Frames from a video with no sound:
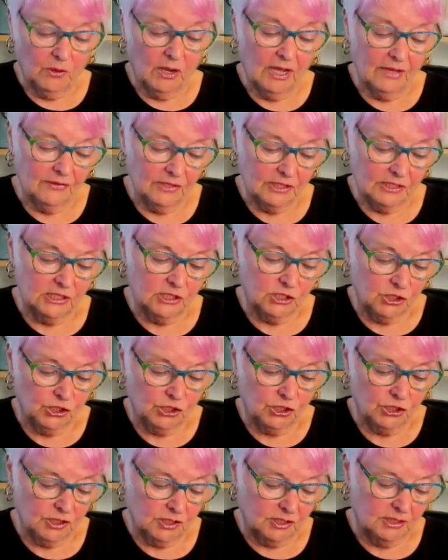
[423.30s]
you, others, it's
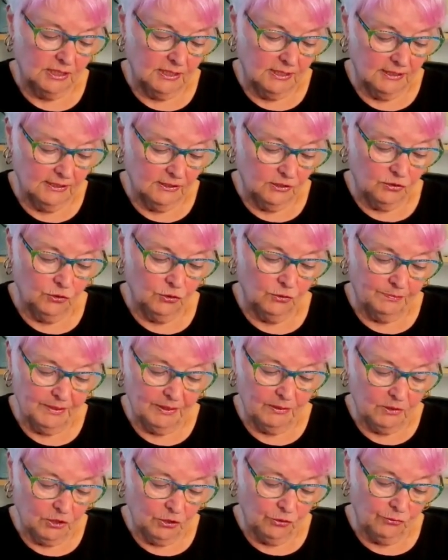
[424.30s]
just could
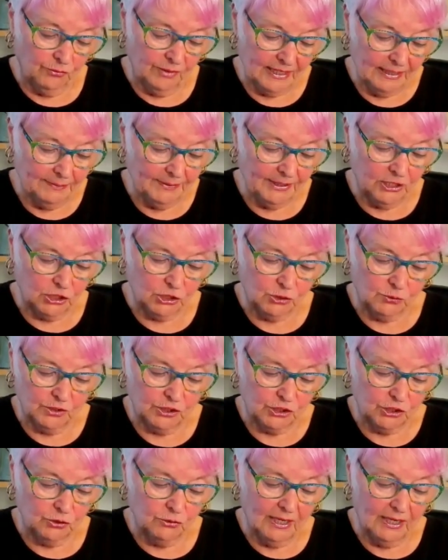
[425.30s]
be career because
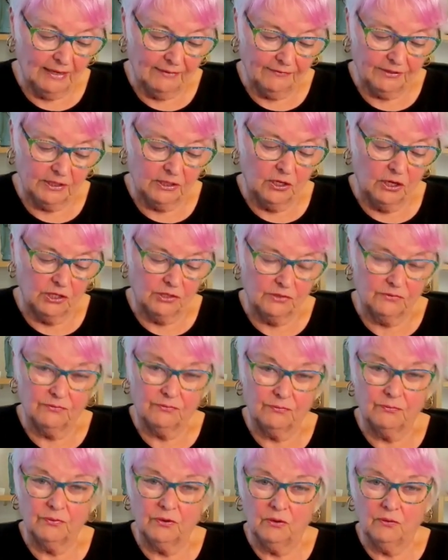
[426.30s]
we do have the Knight
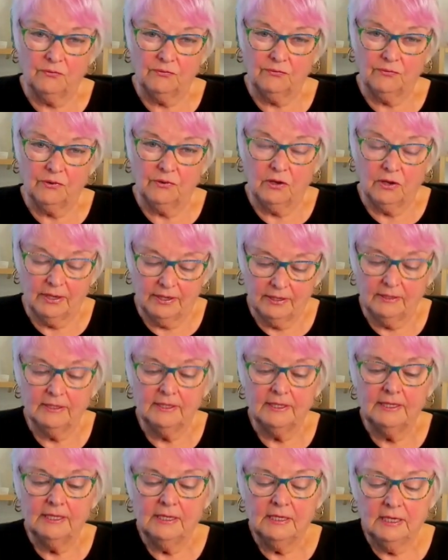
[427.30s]
of Fire,
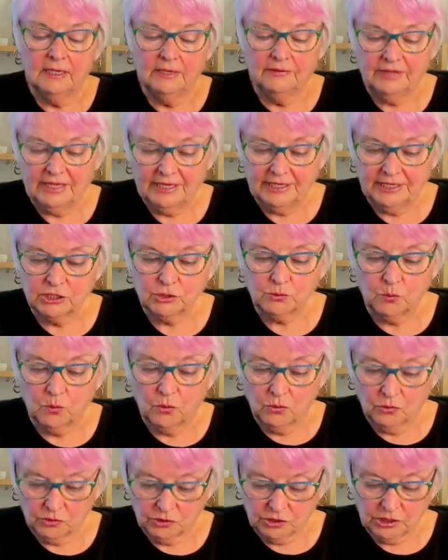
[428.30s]
and that is
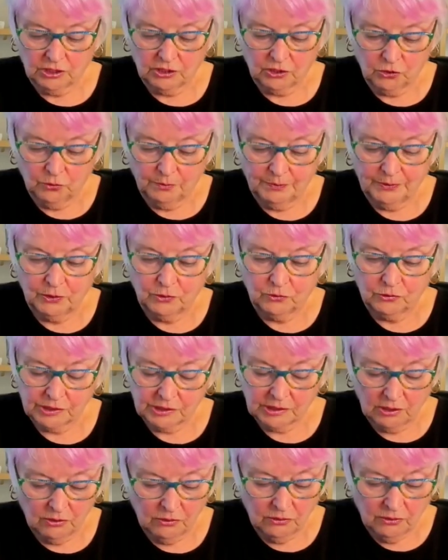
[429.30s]
one. So it could be
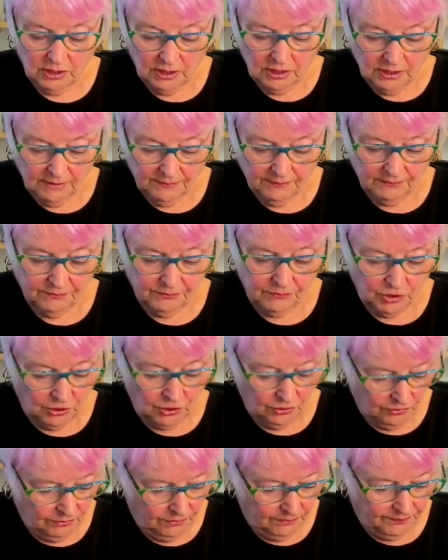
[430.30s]
also,
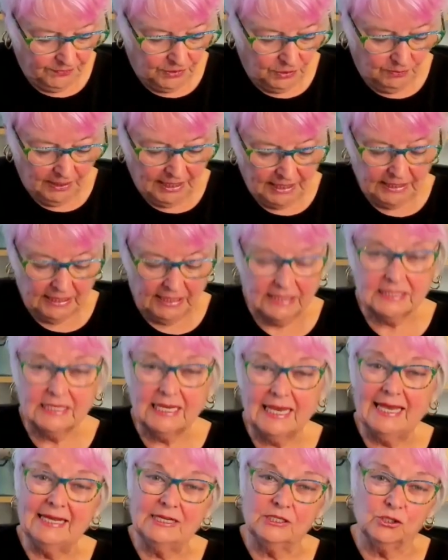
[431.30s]
you may need
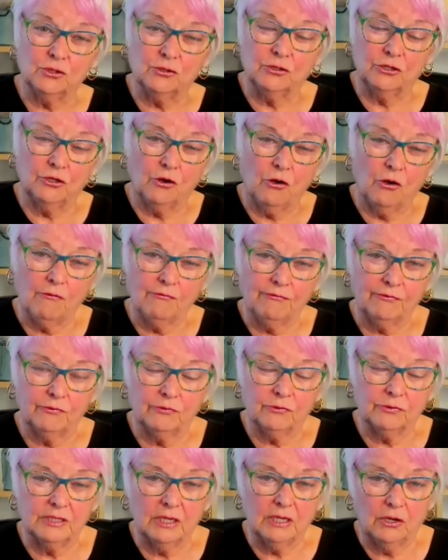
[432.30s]
to act on an
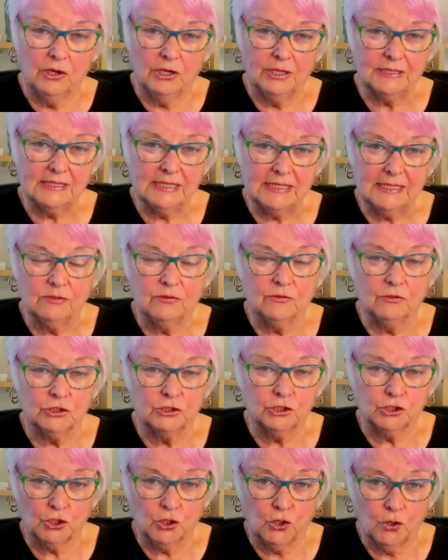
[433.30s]
offer or an idea or a
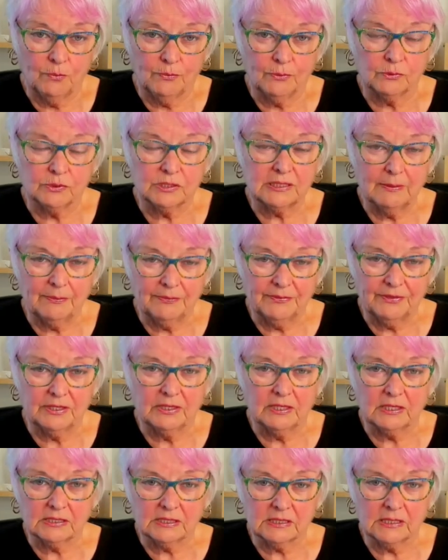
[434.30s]
job or something
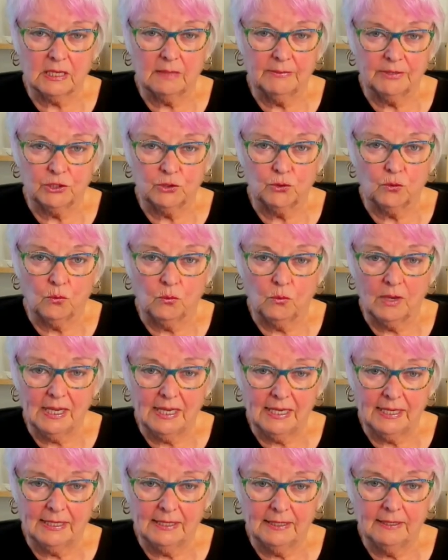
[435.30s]
that's coming your
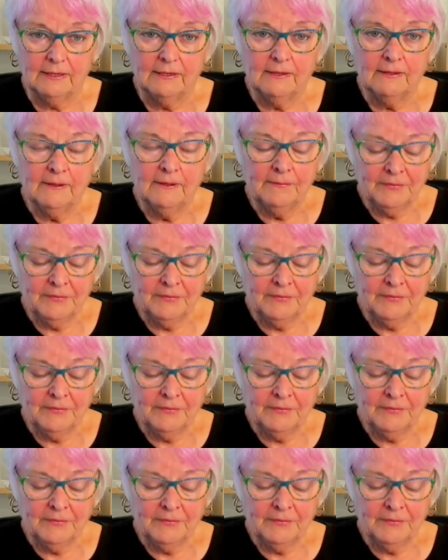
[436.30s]
way